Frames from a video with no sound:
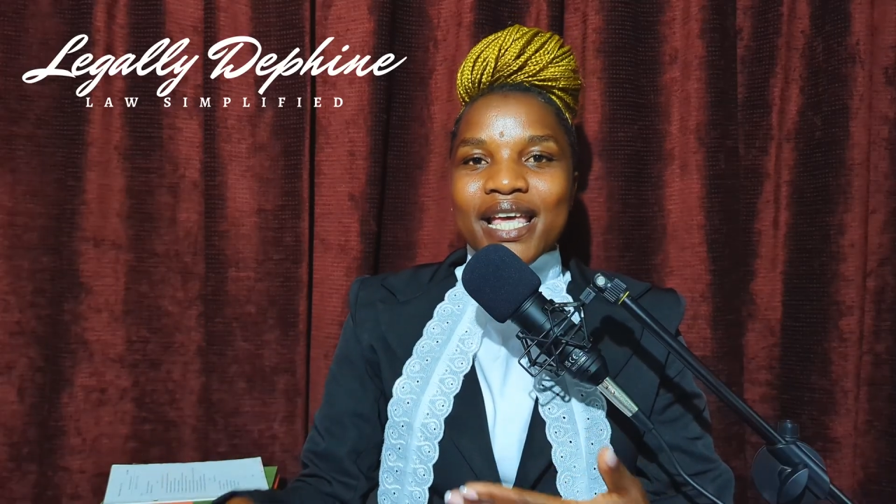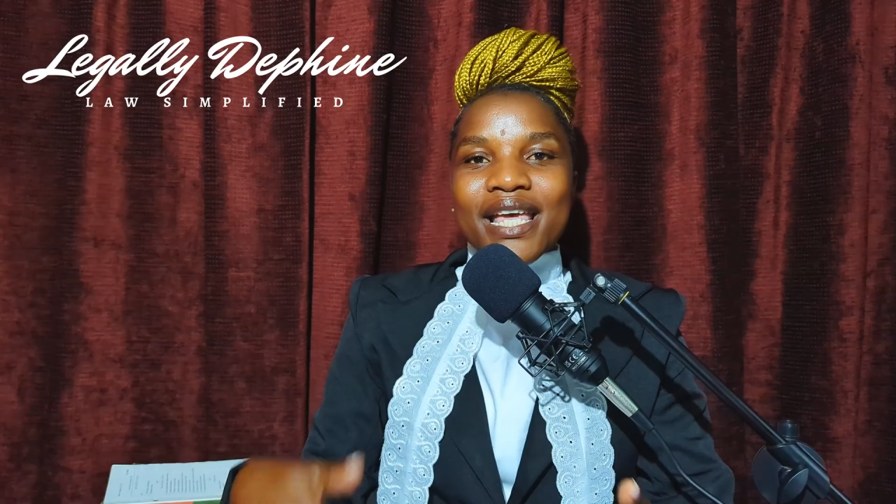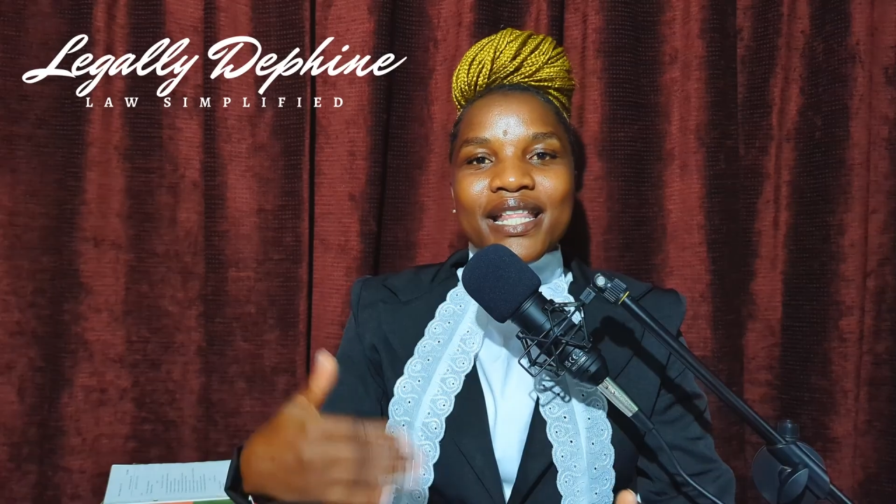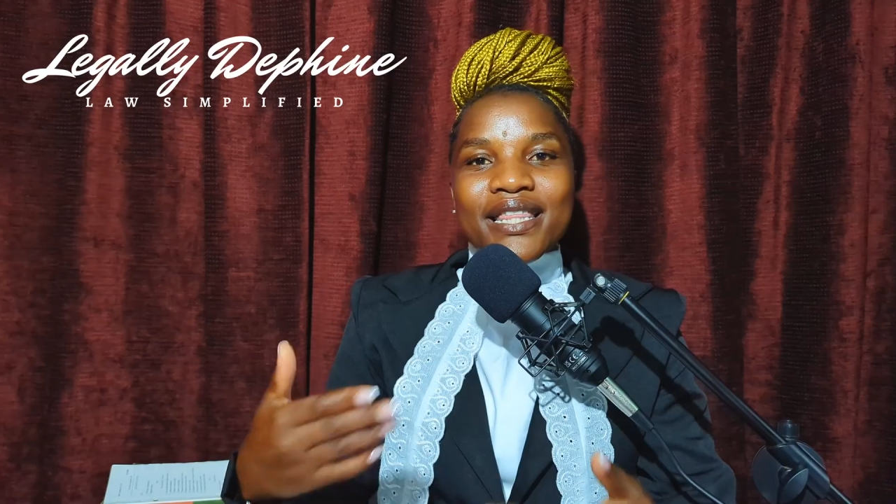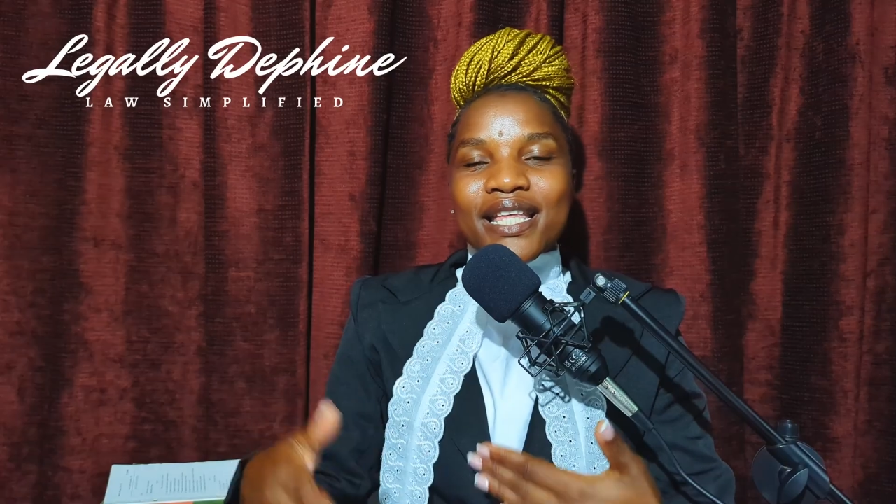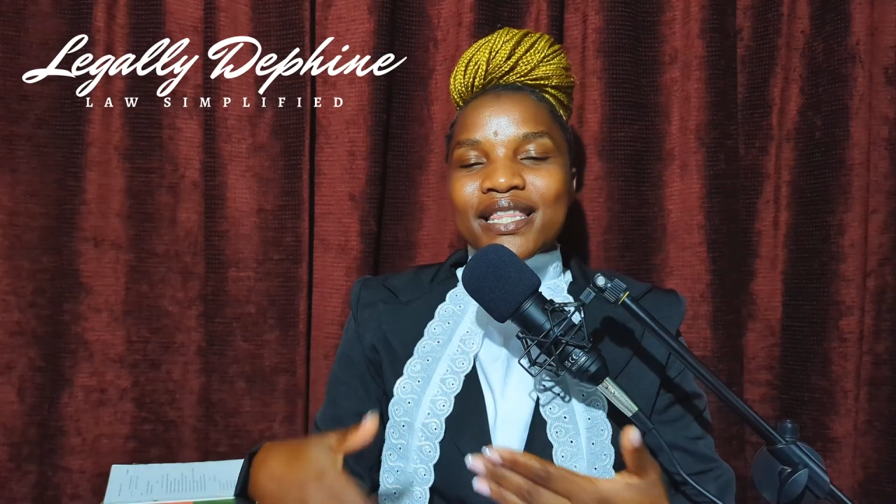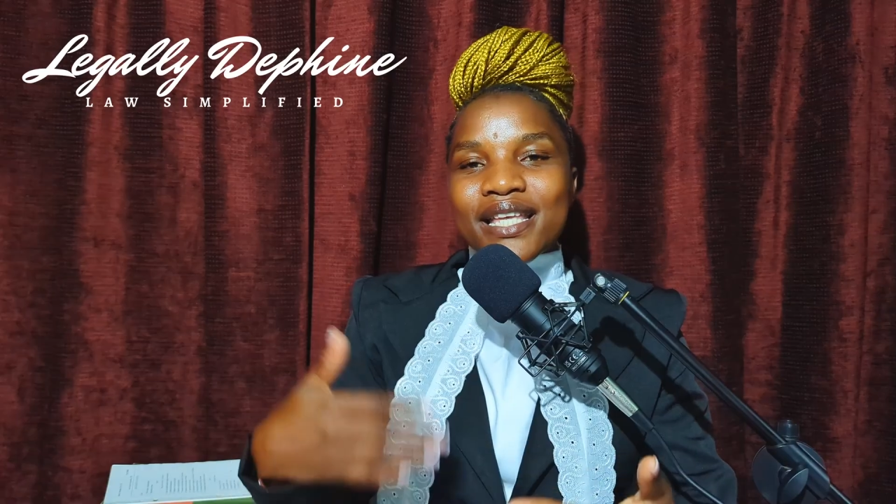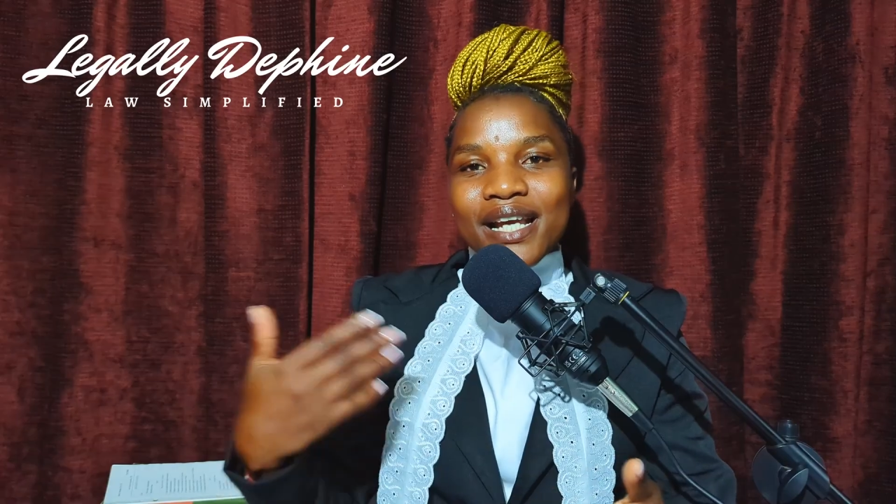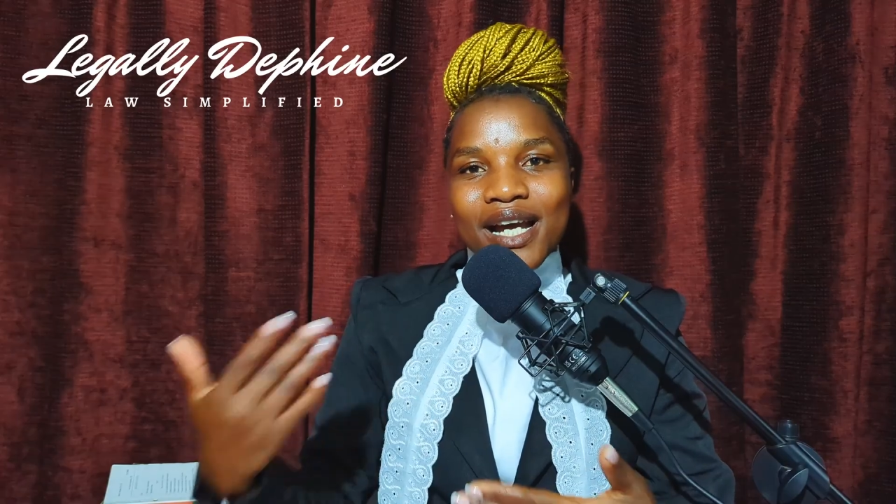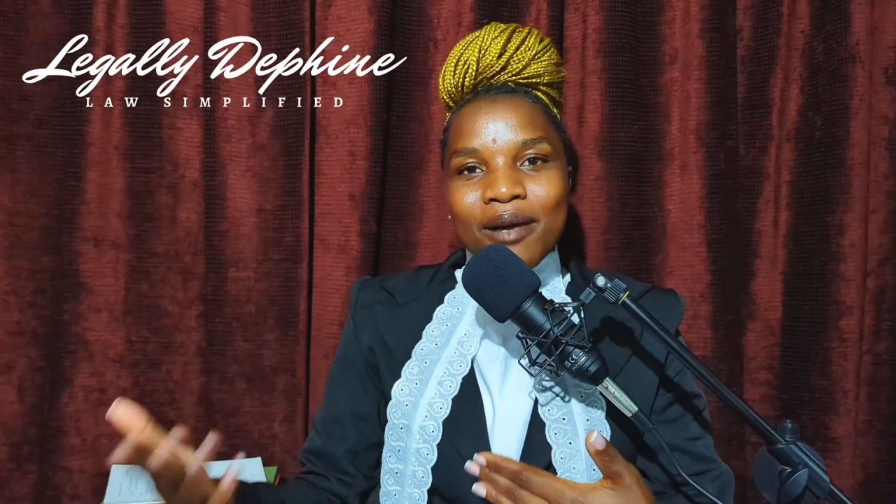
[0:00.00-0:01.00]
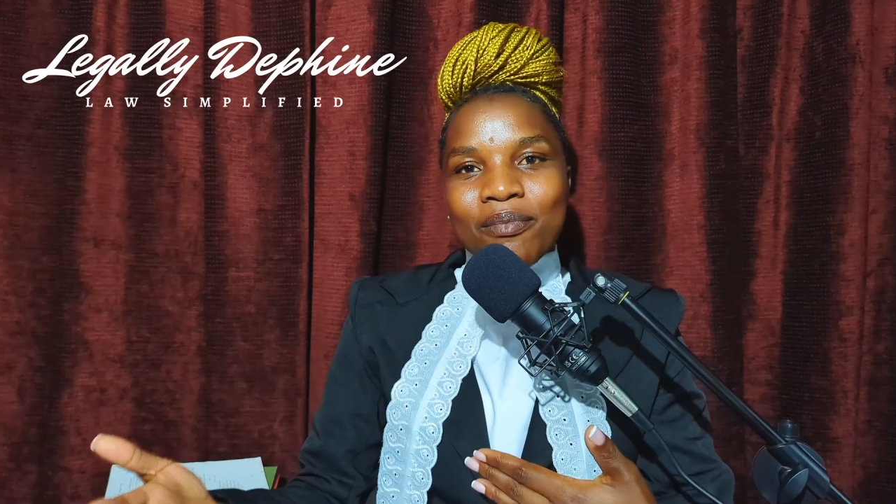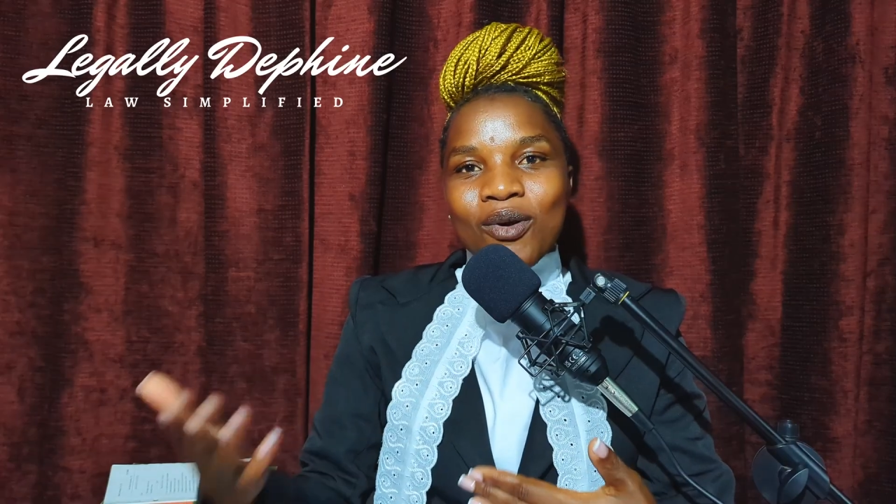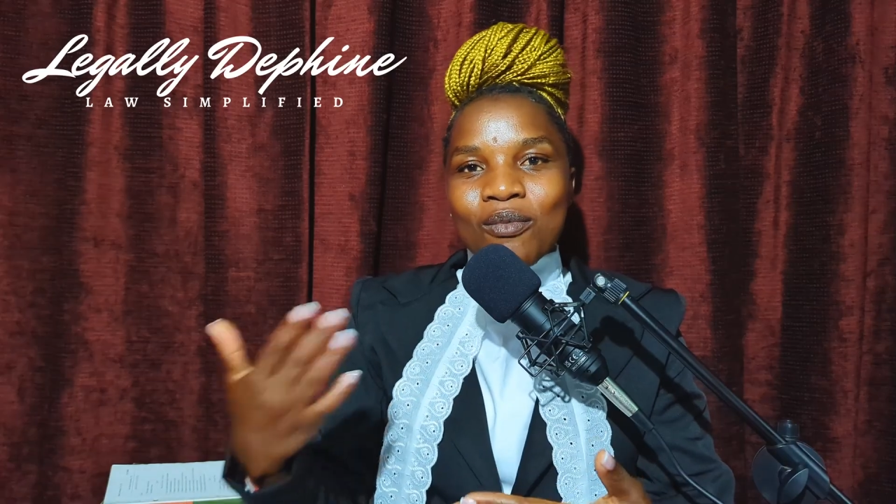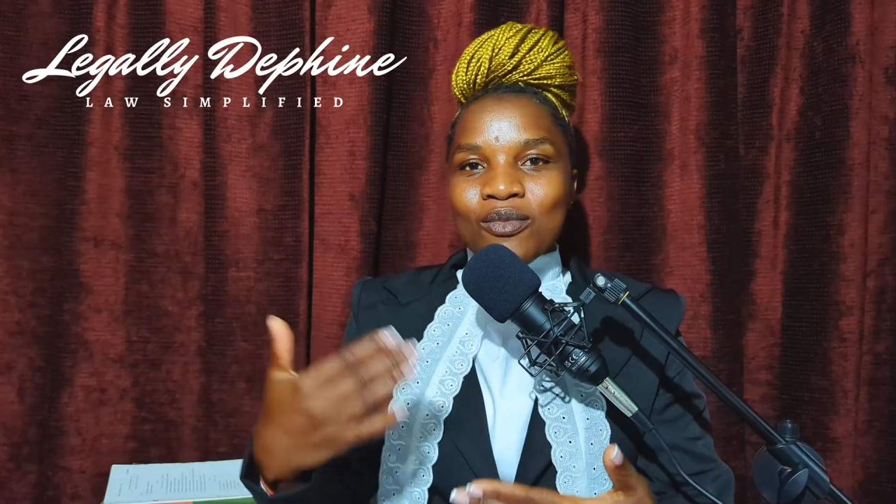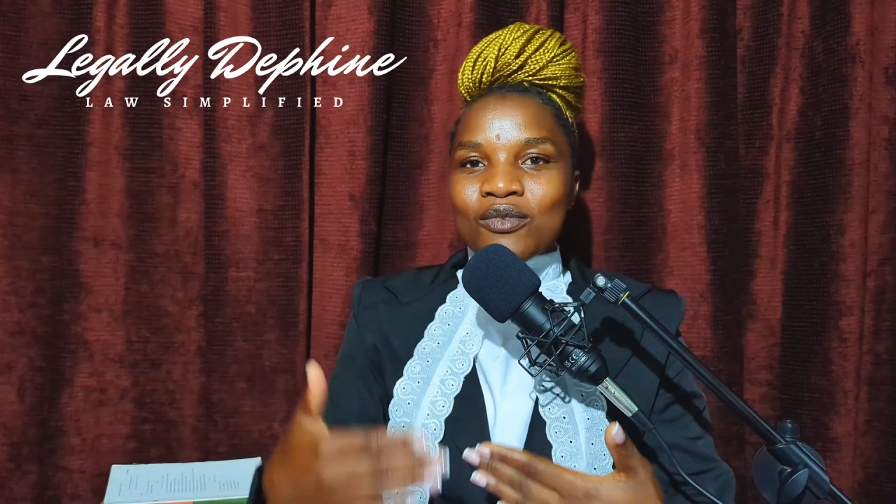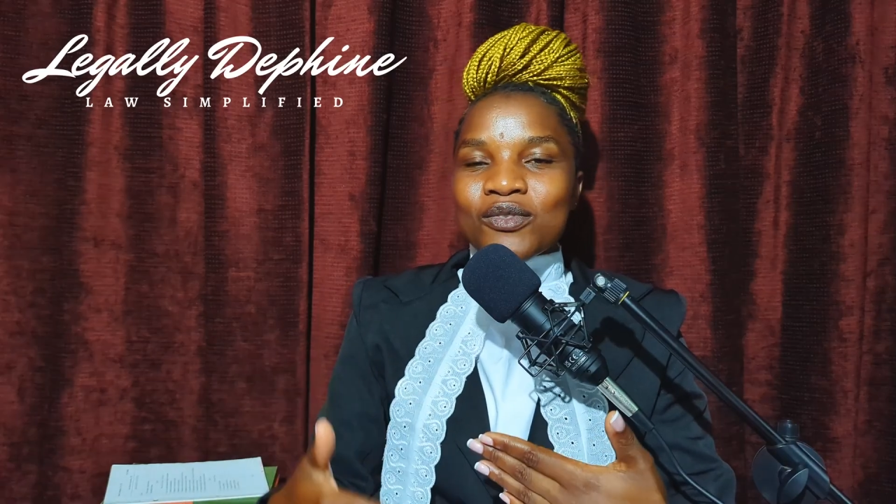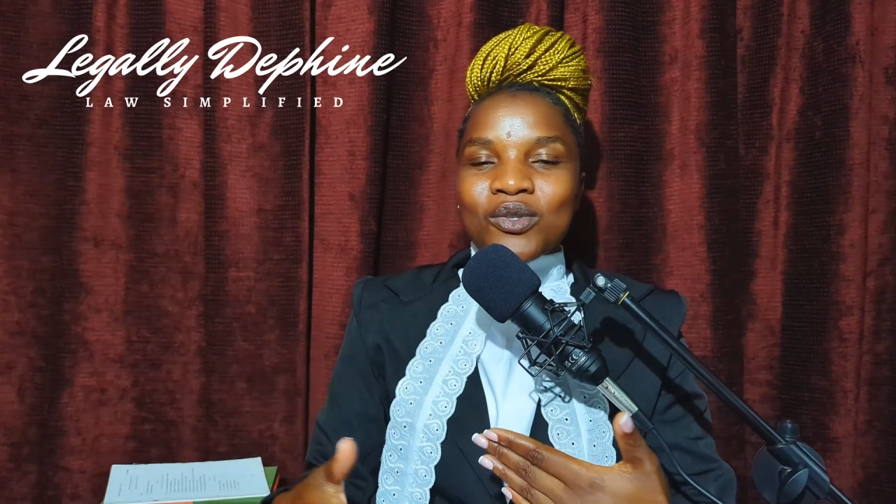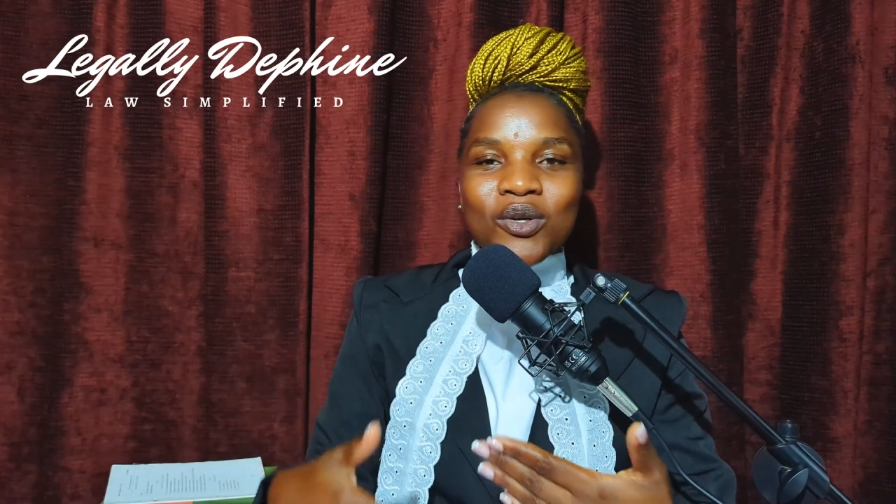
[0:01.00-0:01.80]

and then the couple moves